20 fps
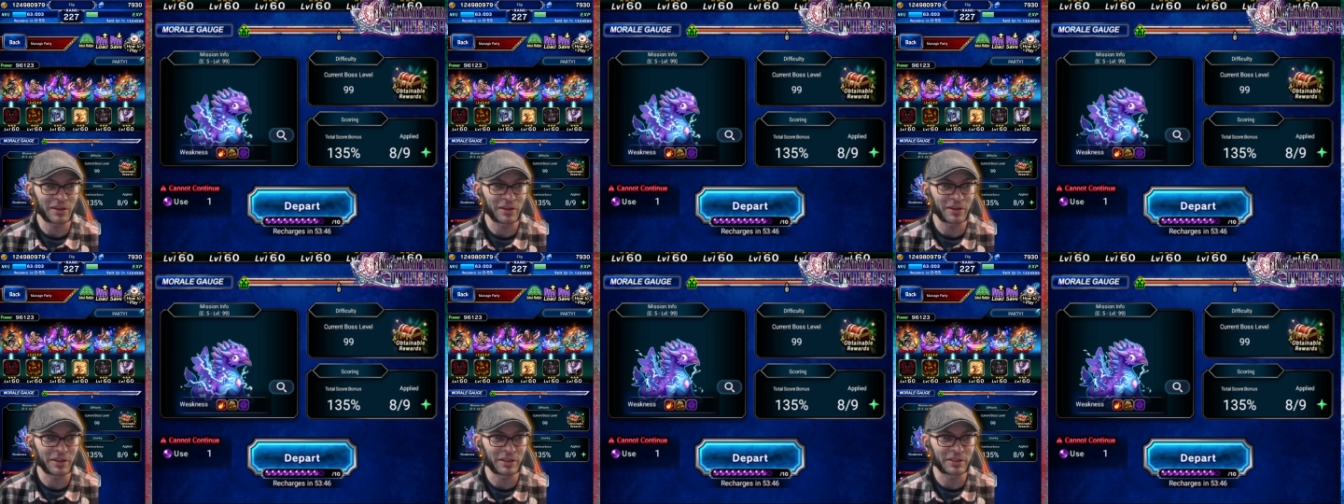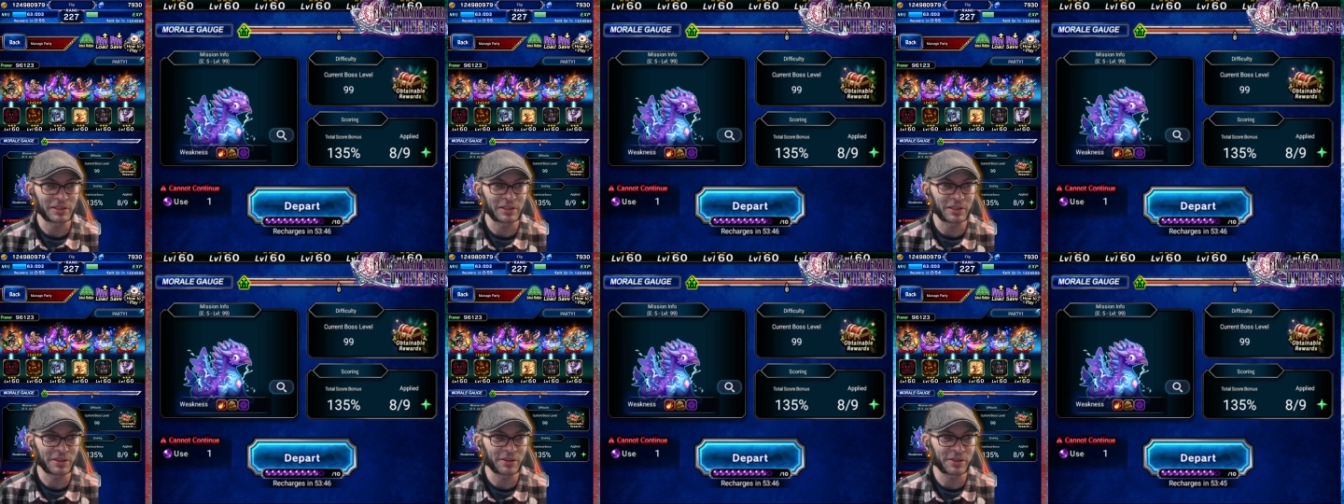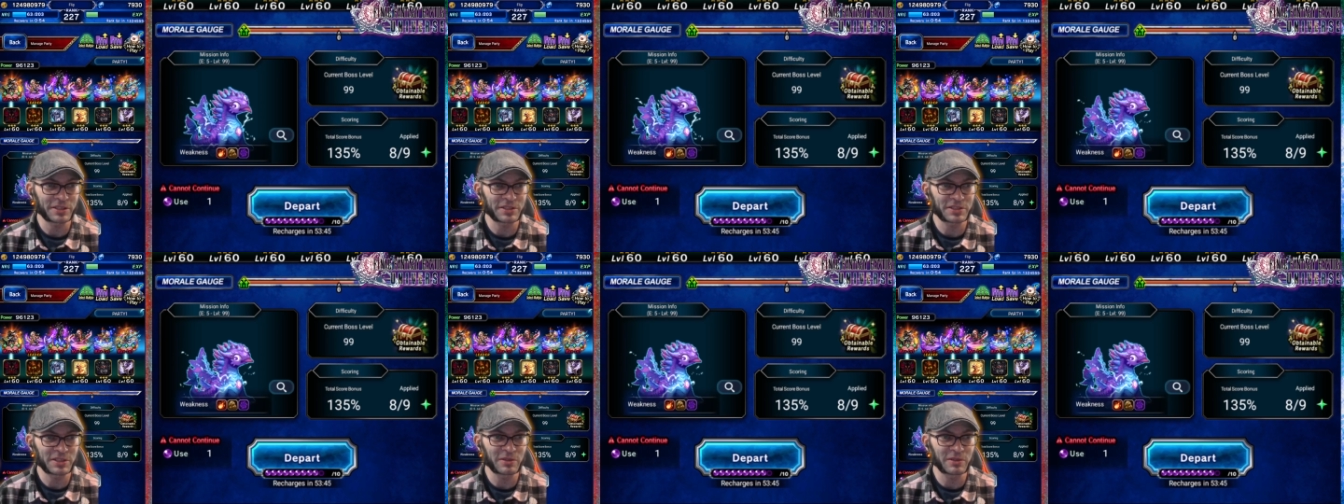on
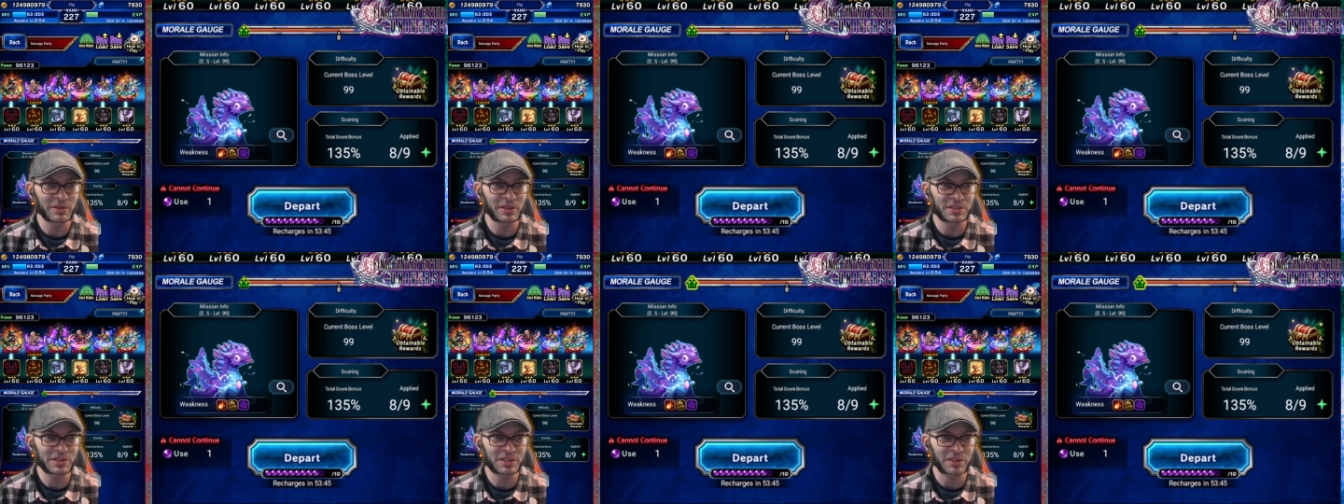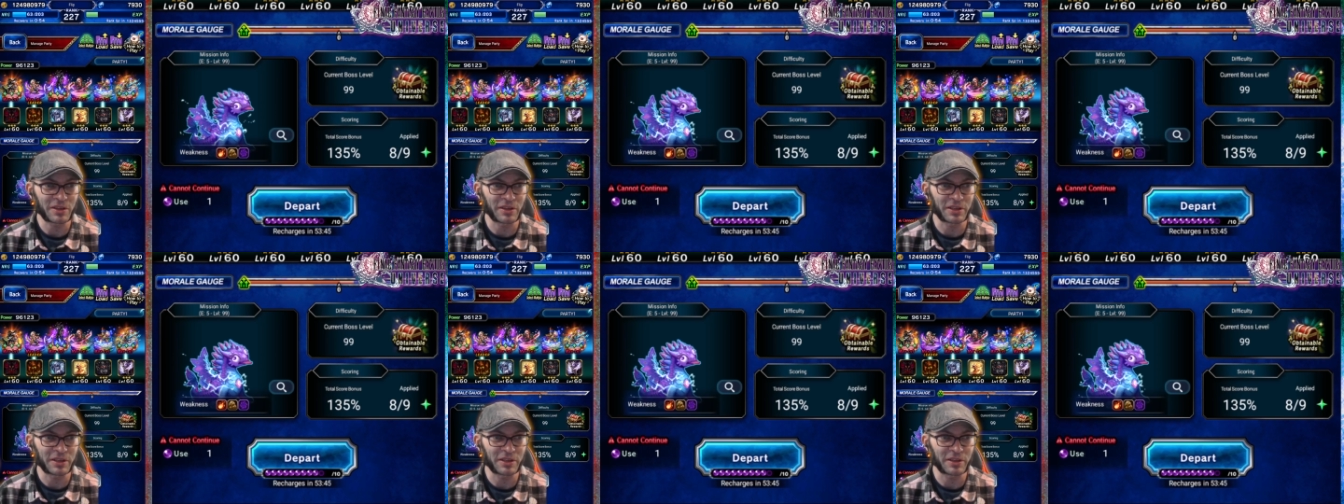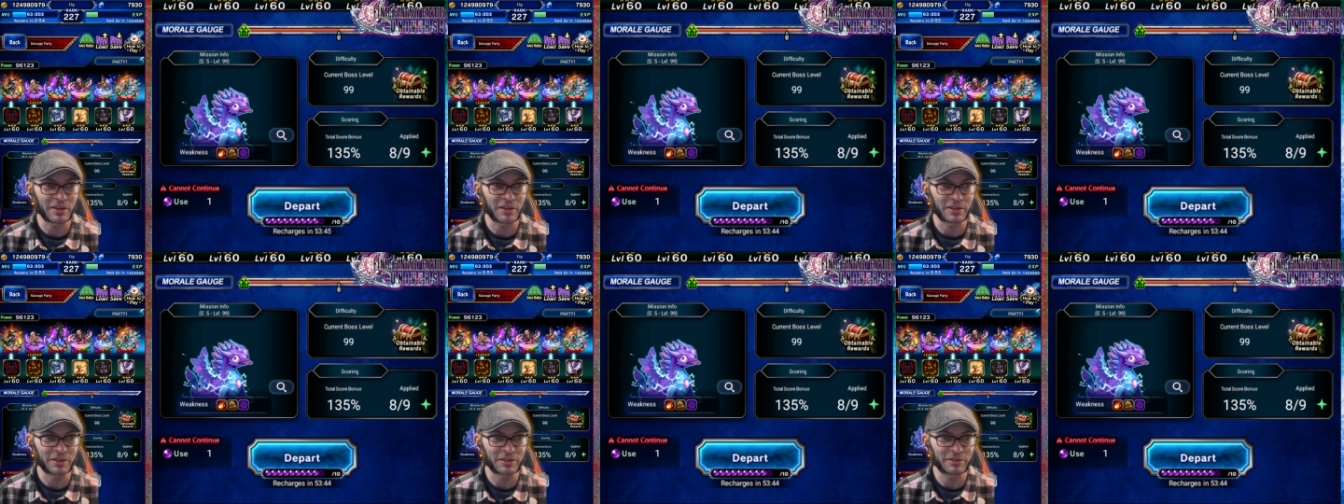this unit, on